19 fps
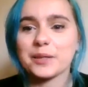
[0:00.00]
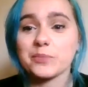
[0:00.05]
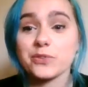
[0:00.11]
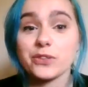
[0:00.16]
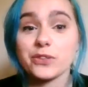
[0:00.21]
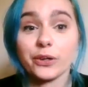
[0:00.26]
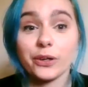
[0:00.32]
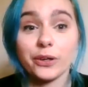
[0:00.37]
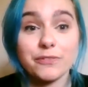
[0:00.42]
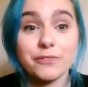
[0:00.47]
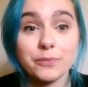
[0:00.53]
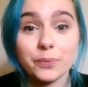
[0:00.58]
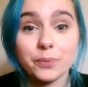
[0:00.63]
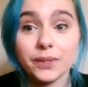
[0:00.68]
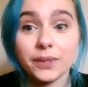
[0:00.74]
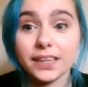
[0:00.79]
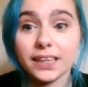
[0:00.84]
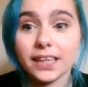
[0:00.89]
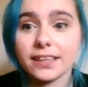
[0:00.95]
So going from
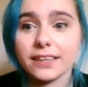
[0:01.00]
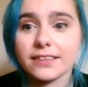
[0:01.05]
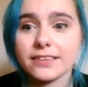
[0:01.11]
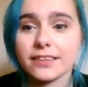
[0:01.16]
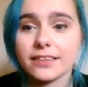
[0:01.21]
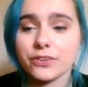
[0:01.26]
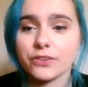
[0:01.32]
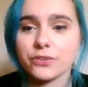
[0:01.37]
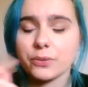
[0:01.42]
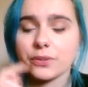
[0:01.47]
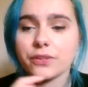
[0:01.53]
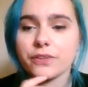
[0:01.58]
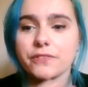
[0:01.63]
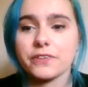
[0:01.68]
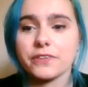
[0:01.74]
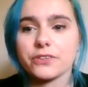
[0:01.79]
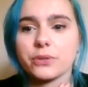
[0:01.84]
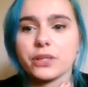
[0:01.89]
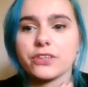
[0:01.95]
body landing skills, one of the
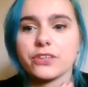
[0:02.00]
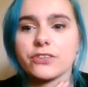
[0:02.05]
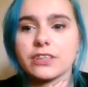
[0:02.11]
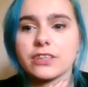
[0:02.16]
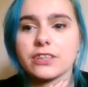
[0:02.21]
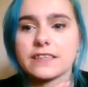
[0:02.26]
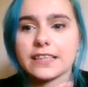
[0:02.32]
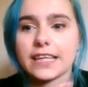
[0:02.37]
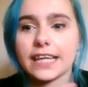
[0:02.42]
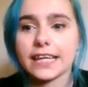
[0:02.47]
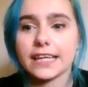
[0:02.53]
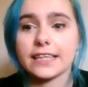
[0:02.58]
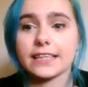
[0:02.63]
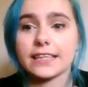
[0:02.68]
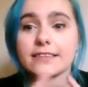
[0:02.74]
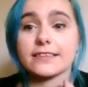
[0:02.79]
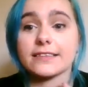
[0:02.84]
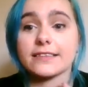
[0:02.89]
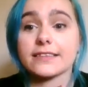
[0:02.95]
first questions
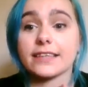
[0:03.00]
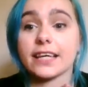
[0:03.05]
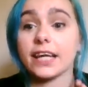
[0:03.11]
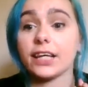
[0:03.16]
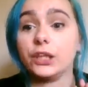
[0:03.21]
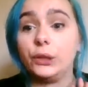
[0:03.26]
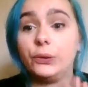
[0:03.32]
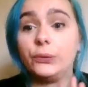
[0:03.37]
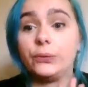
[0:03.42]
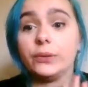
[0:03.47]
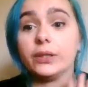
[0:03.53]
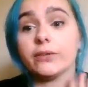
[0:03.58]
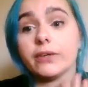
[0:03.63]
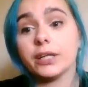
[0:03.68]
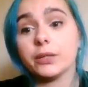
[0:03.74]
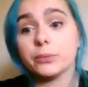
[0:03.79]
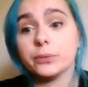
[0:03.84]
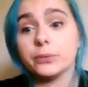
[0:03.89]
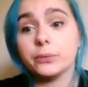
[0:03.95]
is to say, you're
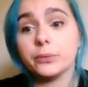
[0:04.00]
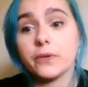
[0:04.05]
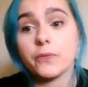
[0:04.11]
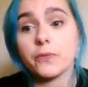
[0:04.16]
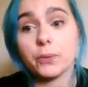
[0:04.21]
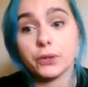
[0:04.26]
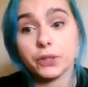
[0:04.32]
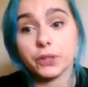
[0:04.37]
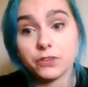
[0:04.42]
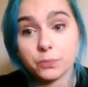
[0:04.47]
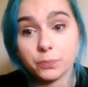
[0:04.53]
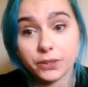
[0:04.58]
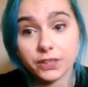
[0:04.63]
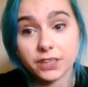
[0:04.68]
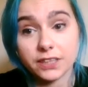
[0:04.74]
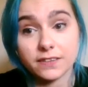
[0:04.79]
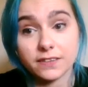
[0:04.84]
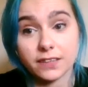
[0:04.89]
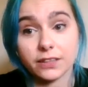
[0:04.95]
incredible with body to
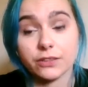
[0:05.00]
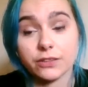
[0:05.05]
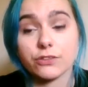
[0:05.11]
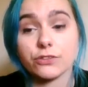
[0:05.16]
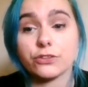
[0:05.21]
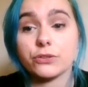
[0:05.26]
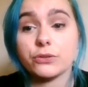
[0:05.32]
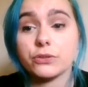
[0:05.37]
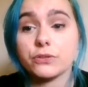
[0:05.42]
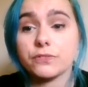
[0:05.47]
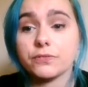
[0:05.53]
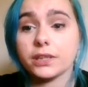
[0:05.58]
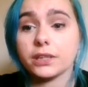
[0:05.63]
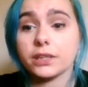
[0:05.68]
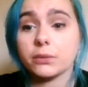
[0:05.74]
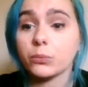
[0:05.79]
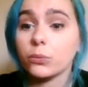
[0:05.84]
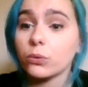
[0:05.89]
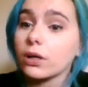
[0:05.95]
body skills. Do you find
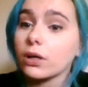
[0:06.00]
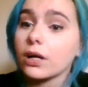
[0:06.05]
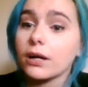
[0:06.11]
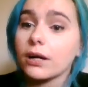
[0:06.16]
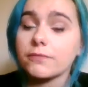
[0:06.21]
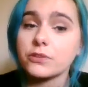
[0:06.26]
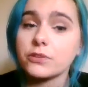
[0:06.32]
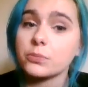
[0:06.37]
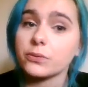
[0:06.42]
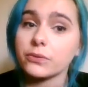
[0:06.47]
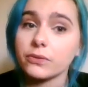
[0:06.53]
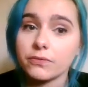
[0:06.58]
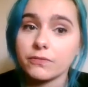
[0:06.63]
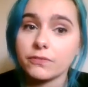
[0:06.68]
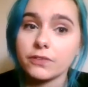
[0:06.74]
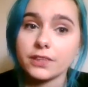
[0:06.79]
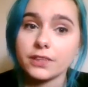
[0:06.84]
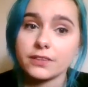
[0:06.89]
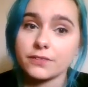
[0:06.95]
them more comfortable than
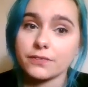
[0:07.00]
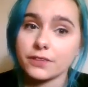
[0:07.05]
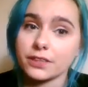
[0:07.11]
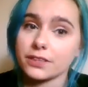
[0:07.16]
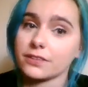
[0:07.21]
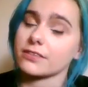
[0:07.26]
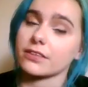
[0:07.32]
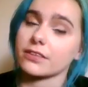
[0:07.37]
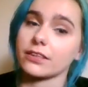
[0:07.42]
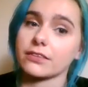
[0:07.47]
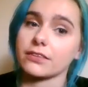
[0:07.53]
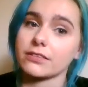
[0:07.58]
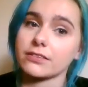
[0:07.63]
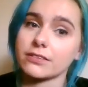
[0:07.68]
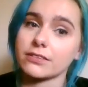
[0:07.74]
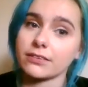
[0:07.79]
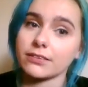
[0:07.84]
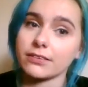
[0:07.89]
feet to feet skills?